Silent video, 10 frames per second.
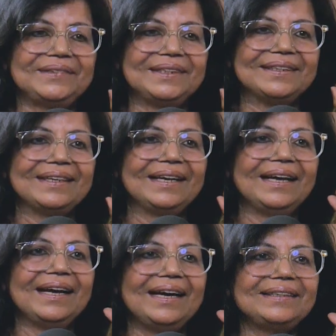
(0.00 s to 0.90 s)
Yeah,
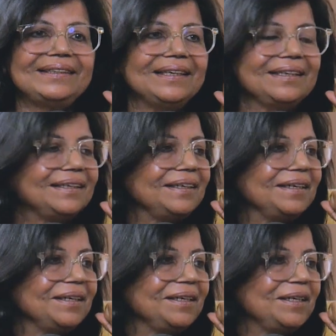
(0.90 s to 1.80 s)
I think
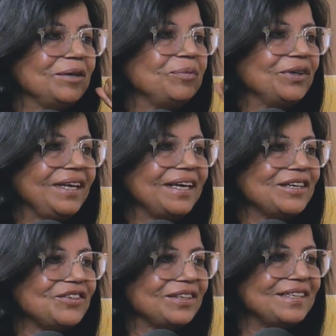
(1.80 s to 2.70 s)

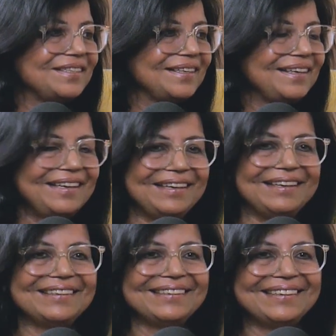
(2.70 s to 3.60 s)
communication is the key.